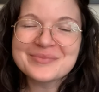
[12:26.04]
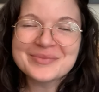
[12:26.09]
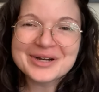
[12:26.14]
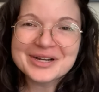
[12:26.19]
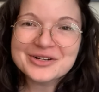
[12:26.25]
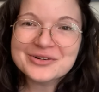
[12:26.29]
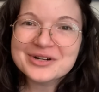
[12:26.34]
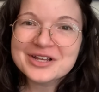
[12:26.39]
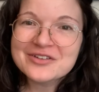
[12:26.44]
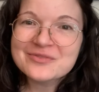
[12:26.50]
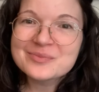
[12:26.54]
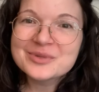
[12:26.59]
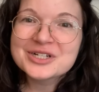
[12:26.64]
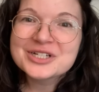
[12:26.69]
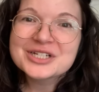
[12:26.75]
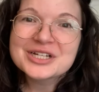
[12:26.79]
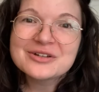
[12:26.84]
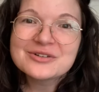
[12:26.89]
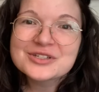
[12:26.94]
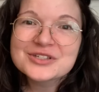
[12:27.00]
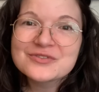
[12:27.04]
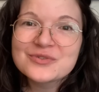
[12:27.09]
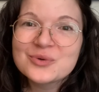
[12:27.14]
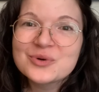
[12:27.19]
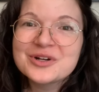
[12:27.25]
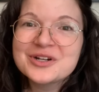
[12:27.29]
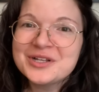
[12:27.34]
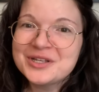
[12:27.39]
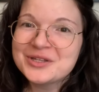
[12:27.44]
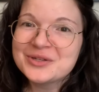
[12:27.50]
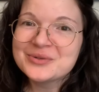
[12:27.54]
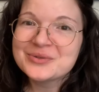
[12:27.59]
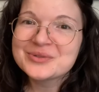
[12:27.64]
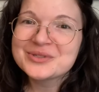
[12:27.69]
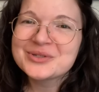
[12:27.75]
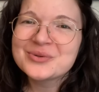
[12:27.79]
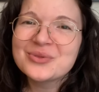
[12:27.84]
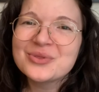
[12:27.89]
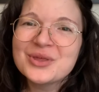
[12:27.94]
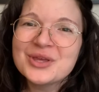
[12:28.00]
I don't have much else for you.
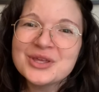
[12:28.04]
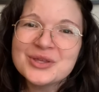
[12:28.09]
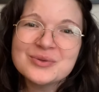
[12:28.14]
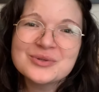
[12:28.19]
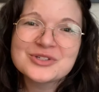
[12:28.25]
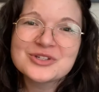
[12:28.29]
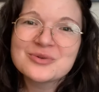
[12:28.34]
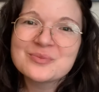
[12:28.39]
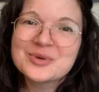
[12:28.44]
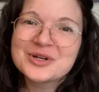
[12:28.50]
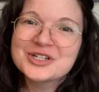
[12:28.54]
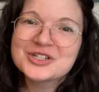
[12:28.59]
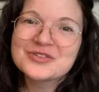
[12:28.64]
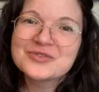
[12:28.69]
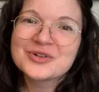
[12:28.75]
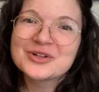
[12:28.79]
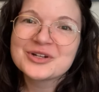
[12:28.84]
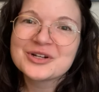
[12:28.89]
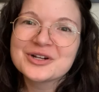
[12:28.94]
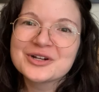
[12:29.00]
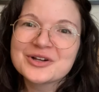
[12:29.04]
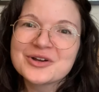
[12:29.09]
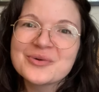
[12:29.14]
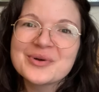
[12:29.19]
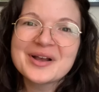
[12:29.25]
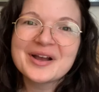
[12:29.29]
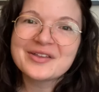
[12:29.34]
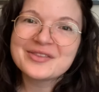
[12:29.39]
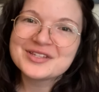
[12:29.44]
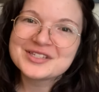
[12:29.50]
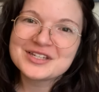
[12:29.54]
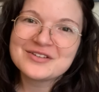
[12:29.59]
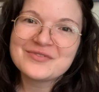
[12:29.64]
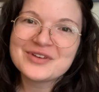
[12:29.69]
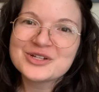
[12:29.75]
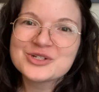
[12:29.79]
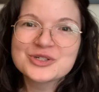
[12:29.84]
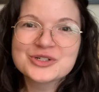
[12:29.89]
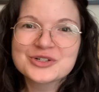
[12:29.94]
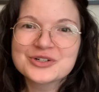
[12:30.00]
So thank you so much for going on this
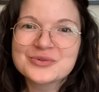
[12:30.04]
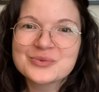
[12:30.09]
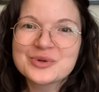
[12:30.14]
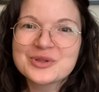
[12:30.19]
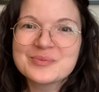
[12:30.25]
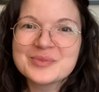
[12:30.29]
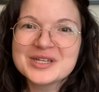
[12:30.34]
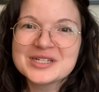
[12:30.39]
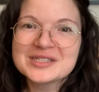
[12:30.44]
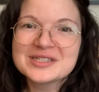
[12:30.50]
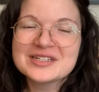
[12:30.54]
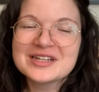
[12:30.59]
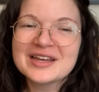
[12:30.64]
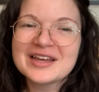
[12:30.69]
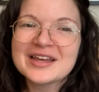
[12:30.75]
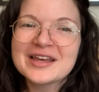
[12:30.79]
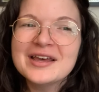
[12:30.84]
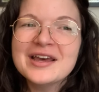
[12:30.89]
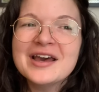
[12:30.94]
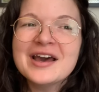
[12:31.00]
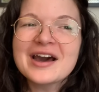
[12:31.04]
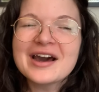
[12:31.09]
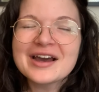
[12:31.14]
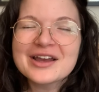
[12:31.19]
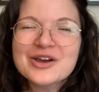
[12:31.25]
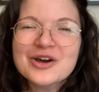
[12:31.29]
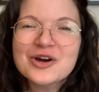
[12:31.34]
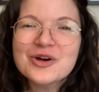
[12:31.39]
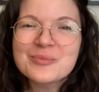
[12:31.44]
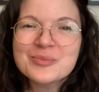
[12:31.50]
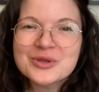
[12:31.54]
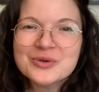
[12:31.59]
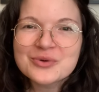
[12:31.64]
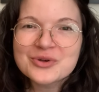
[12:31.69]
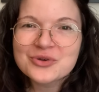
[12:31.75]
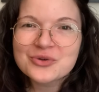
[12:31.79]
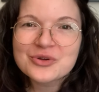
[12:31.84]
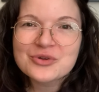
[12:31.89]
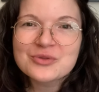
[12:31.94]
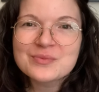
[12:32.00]
adventure with me today. I hope you
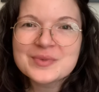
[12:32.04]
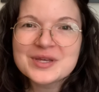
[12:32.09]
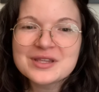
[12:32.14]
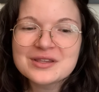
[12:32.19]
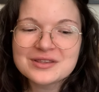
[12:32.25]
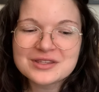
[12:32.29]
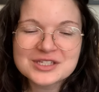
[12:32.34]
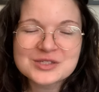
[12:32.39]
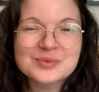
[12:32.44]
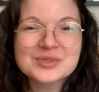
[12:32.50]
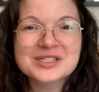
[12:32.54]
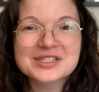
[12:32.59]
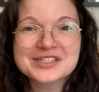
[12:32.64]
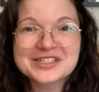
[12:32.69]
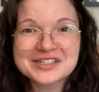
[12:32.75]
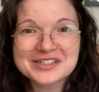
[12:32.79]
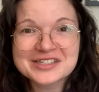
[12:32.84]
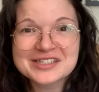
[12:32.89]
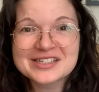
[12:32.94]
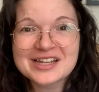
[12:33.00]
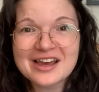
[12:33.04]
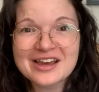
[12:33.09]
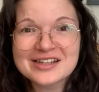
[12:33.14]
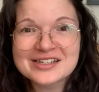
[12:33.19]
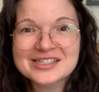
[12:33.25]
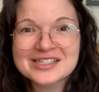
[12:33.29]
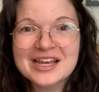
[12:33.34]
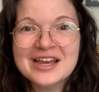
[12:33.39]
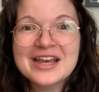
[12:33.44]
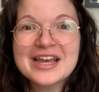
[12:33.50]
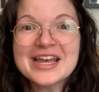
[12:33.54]
agree with me that this was a success.